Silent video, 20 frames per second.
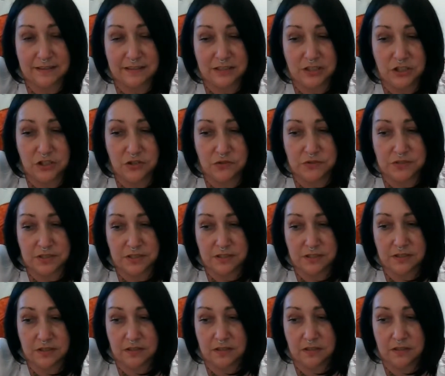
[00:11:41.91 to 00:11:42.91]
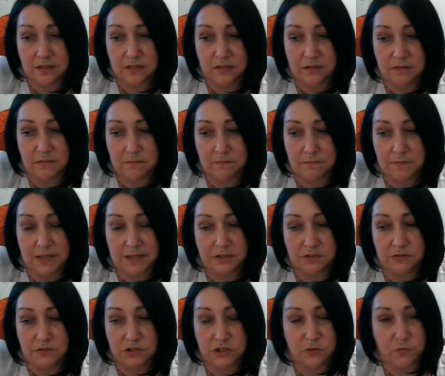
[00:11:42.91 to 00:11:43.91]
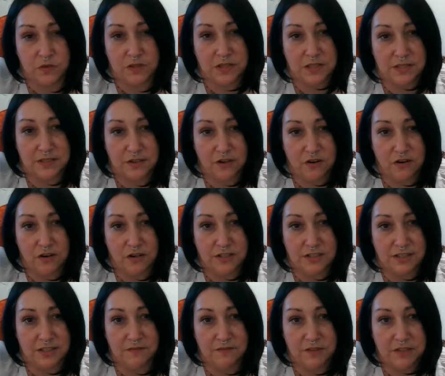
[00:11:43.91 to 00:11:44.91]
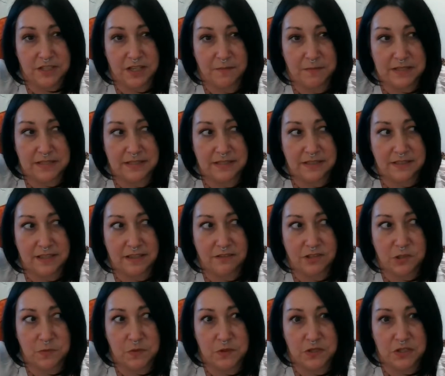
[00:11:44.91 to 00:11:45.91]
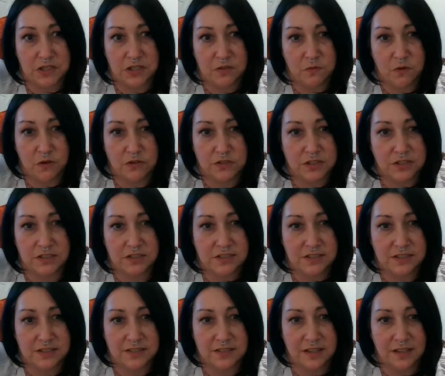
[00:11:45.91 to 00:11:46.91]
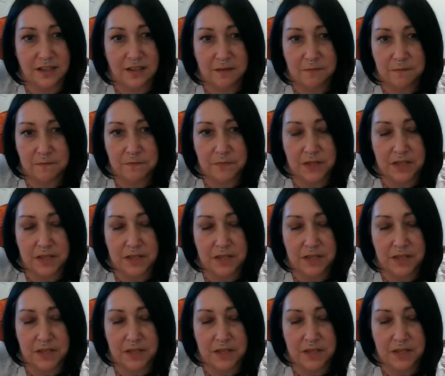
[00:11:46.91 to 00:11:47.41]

using my intuition with these cards, and every time I sit down to put it into words, it just doesn't come.